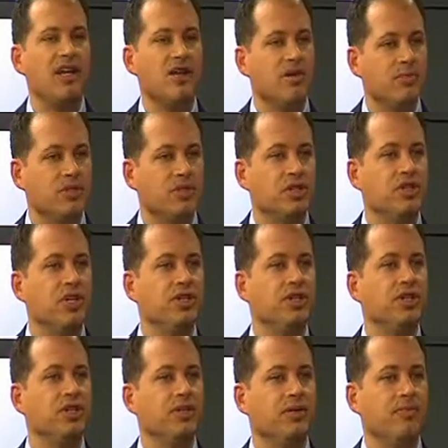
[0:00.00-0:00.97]
no more
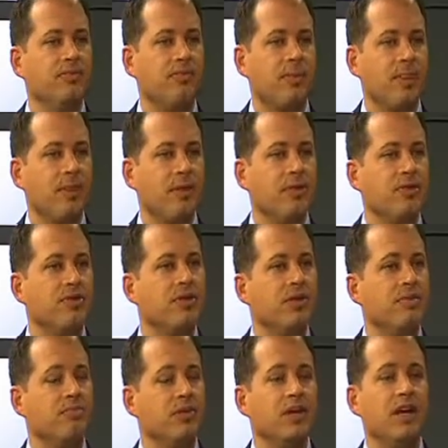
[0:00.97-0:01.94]
stitching.
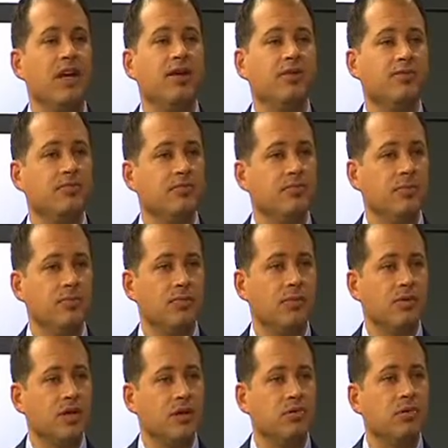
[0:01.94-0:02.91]
Simply
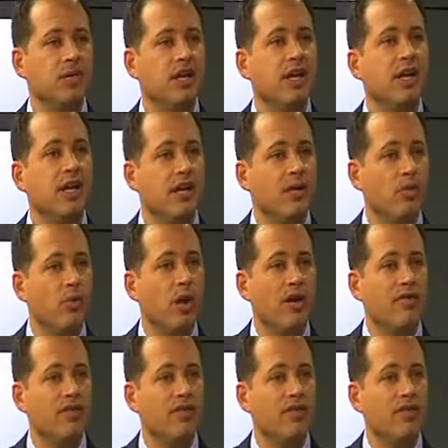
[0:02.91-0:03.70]
complete. Could